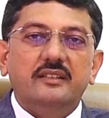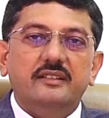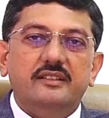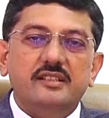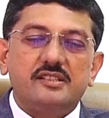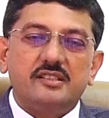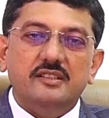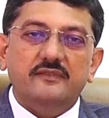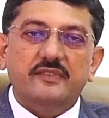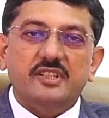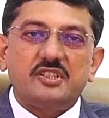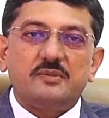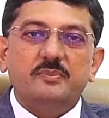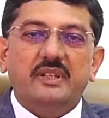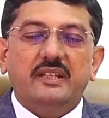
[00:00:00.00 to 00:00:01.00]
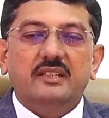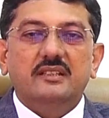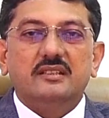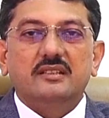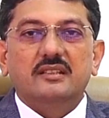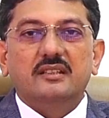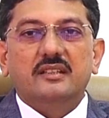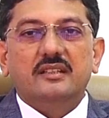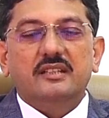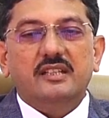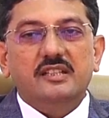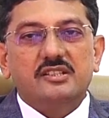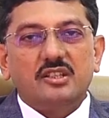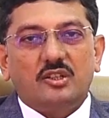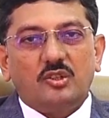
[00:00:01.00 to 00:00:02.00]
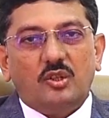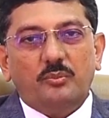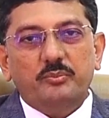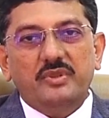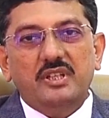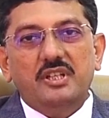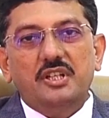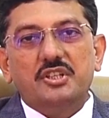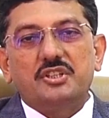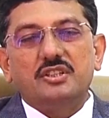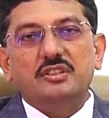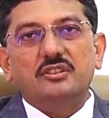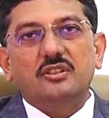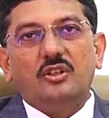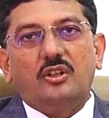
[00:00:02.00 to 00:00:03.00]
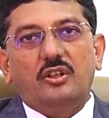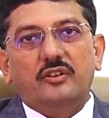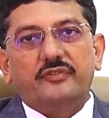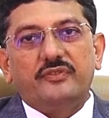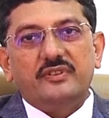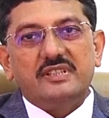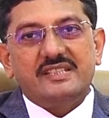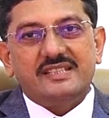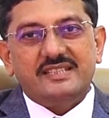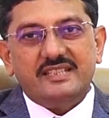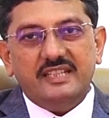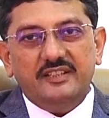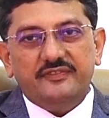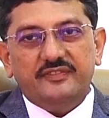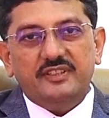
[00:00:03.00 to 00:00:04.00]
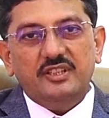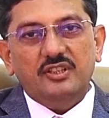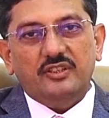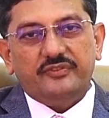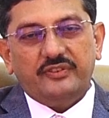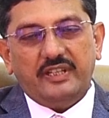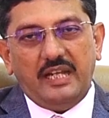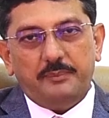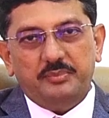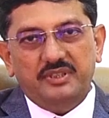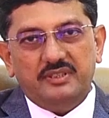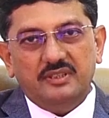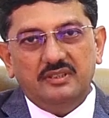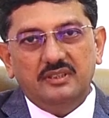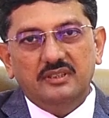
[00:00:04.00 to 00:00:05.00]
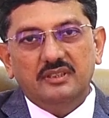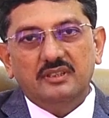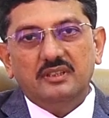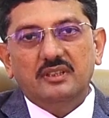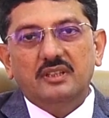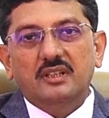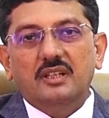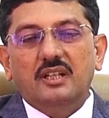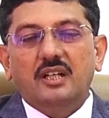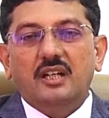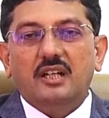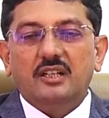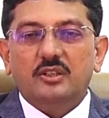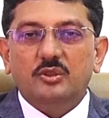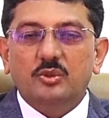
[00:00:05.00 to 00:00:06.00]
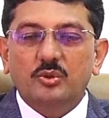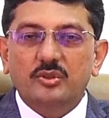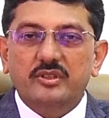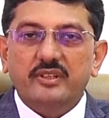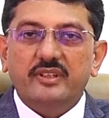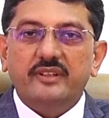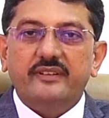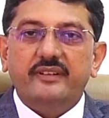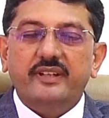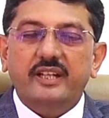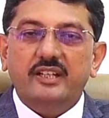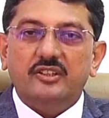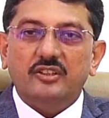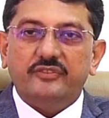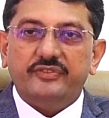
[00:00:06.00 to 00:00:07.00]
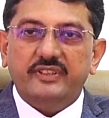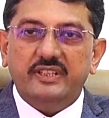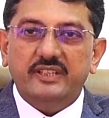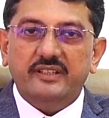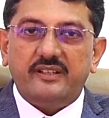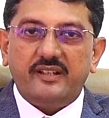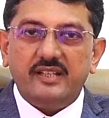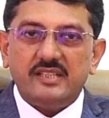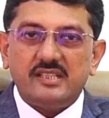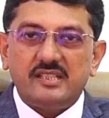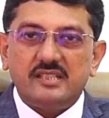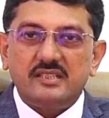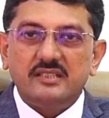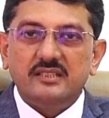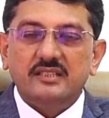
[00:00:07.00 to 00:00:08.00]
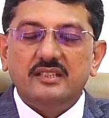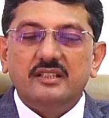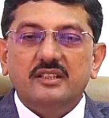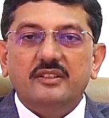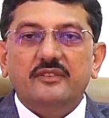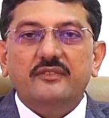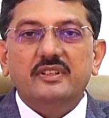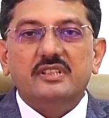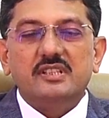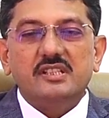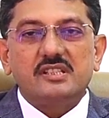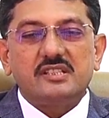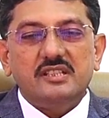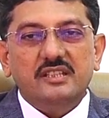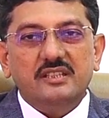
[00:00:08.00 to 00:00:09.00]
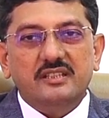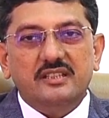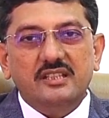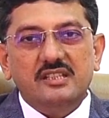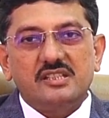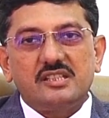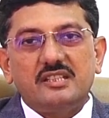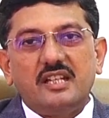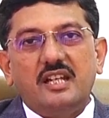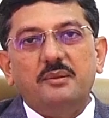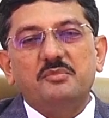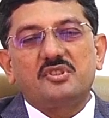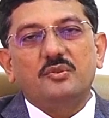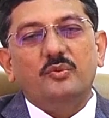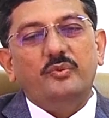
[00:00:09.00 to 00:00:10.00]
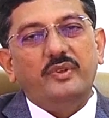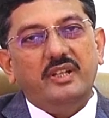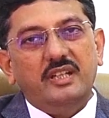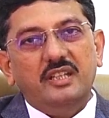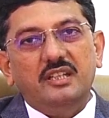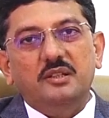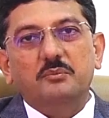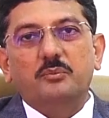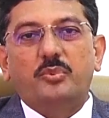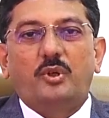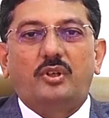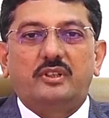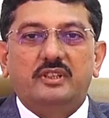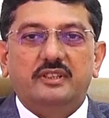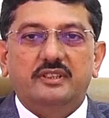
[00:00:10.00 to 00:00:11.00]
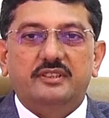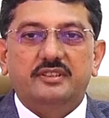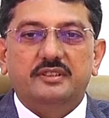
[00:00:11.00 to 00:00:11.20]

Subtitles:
This investment is a combination of safety of capital, a good rate of interest, which is in these times very important.